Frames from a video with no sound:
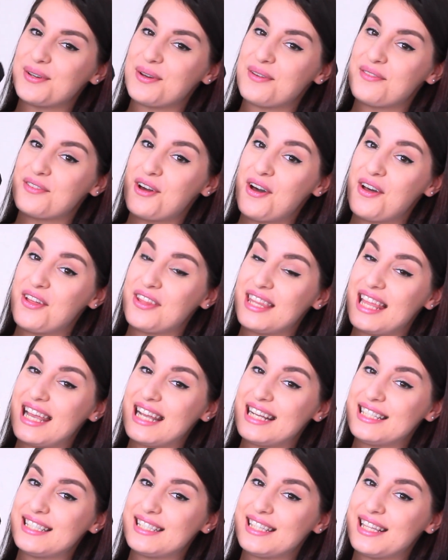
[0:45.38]
we've got a
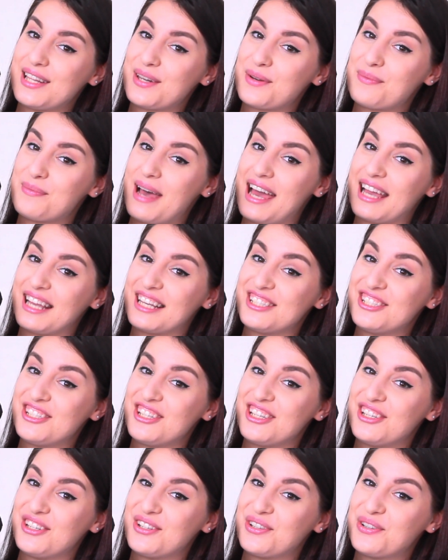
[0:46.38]
nice little package
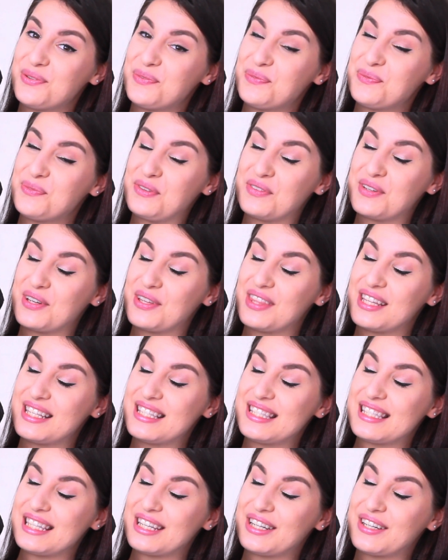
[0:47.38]
here. We've got the
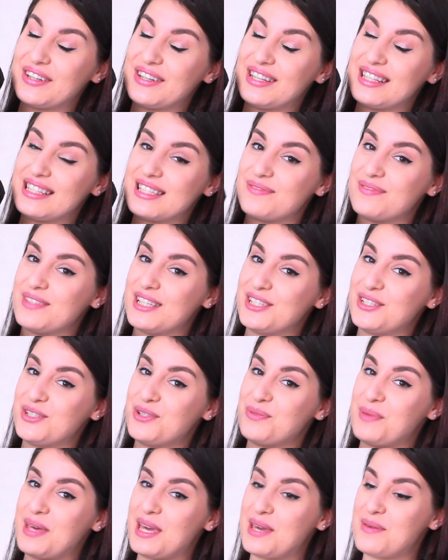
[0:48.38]
sticker and some tissue
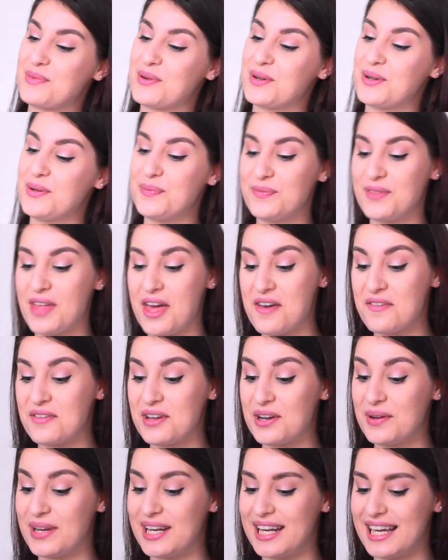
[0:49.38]
paper,
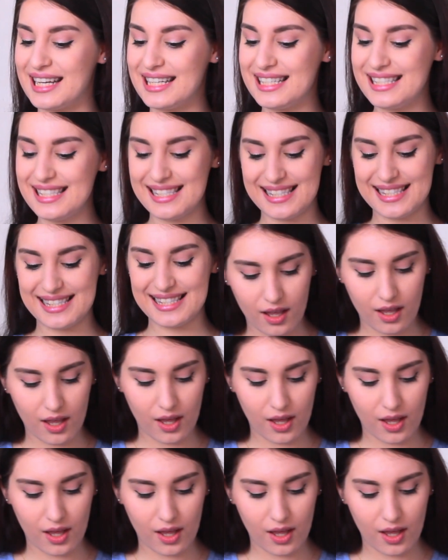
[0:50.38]
very nice.